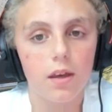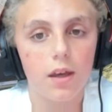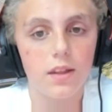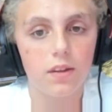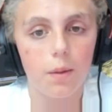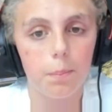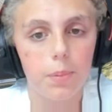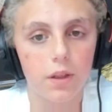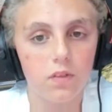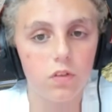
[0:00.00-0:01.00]
and then
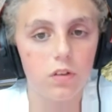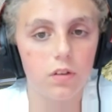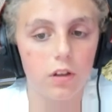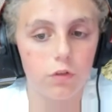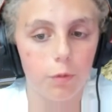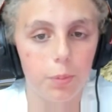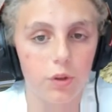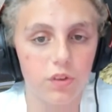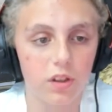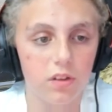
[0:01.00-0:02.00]
bit stands for
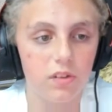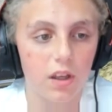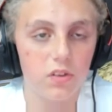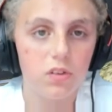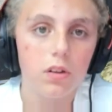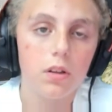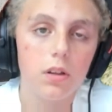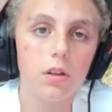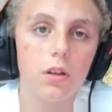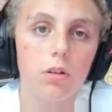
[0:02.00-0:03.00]
built-in test.
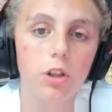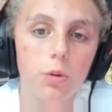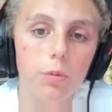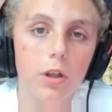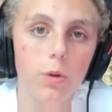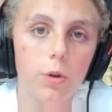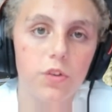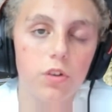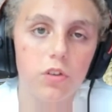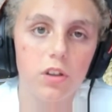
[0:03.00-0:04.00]
When you are
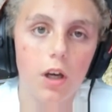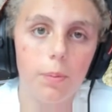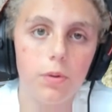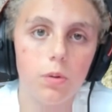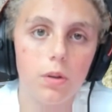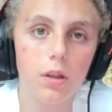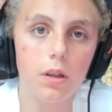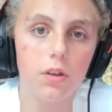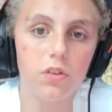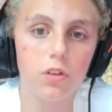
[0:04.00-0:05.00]
starting up, you will